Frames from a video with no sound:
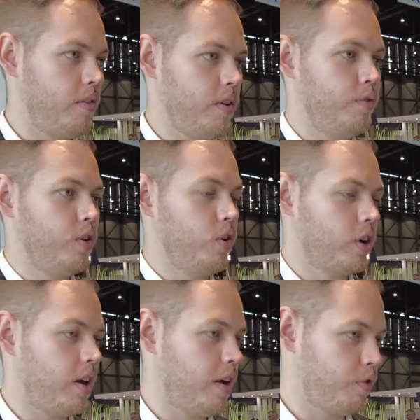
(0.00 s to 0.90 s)
if you look
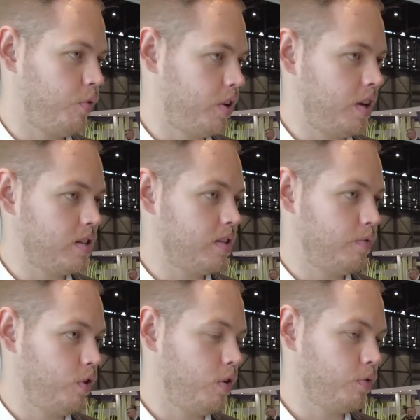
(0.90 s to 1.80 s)
at everyone that's
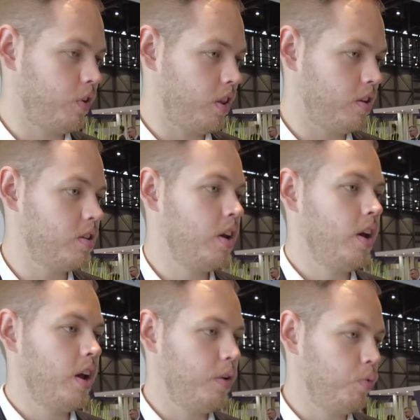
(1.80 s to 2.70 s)
involved with it,
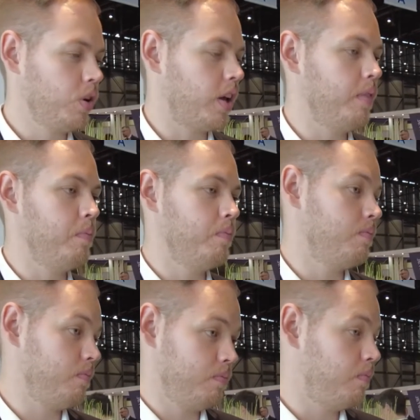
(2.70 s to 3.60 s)
it will get,
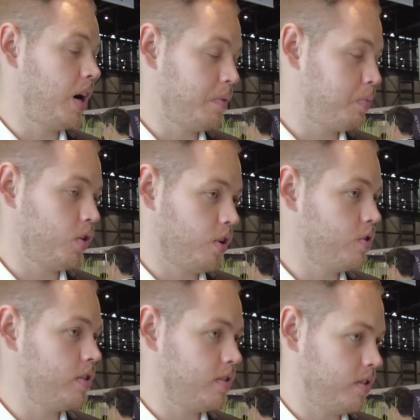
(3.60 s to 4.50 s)
my
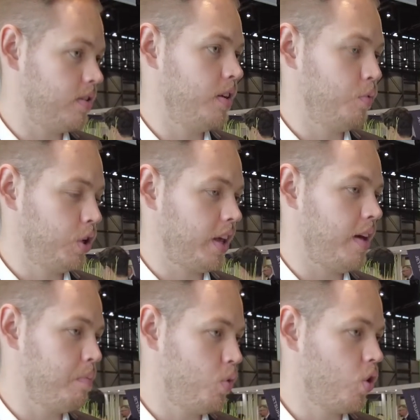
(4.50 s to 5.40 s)
prognosis is it will
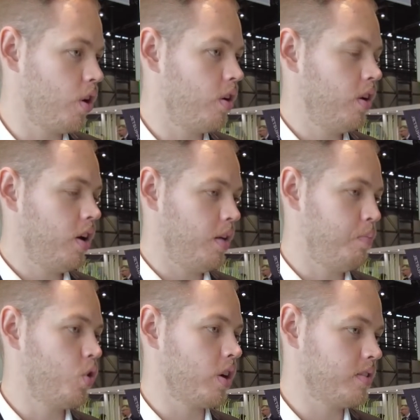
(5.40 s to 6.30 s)
get more and
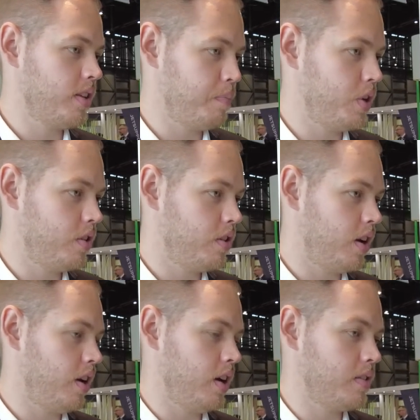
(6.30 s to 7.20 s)
more accepted
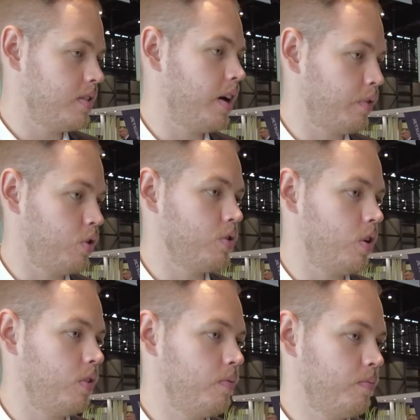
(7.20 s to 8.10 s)
uh, as time goes on.